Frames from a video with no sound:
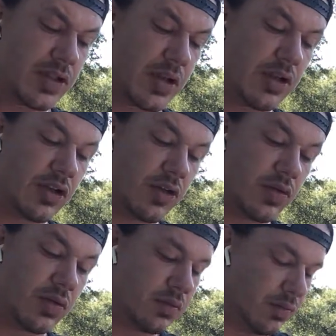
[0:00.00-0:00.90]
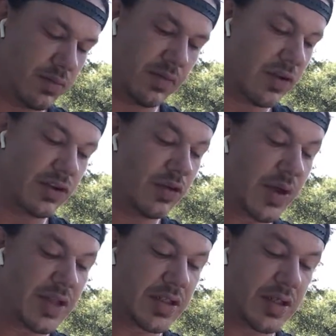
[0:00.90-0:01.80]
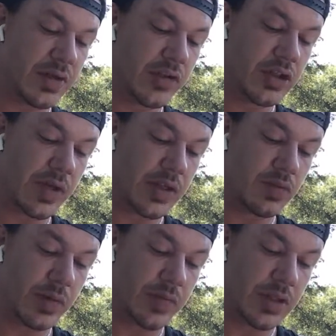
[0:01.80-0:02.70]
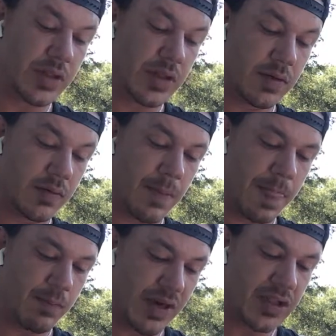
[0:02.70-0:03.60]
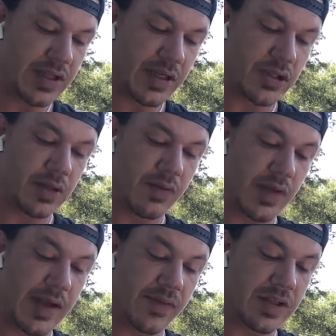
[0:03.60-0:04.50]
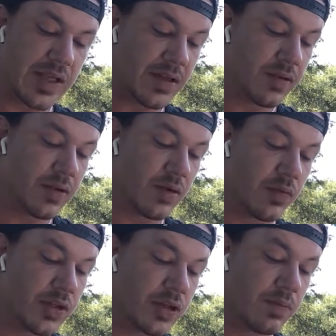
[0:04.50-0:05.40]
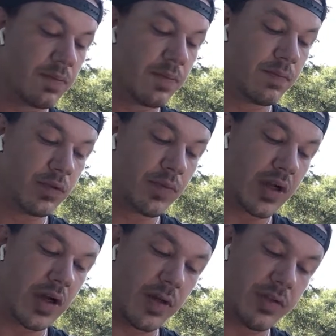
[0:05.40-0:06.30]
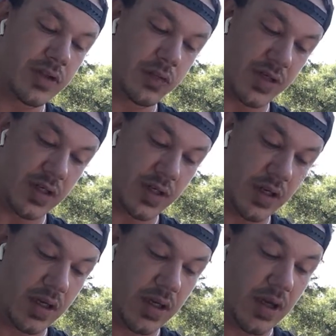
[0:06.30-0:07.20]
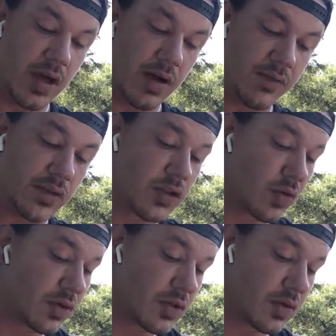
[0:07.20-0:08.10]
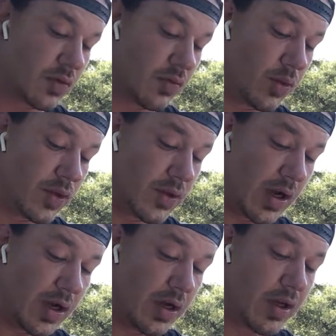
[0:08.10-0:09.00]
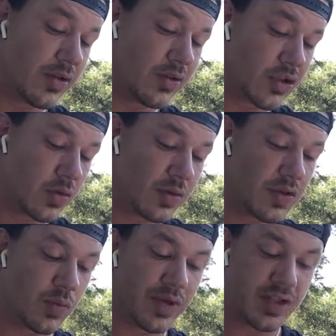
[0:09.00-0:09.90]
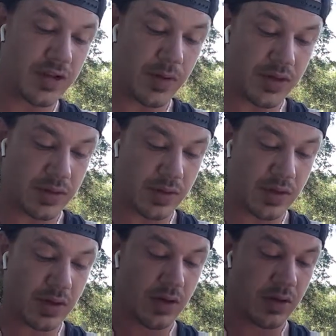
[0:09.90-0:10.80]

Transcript: As you as an individualized presentation of life contain the original blueprint copies within, of the source one thought, the source one expression.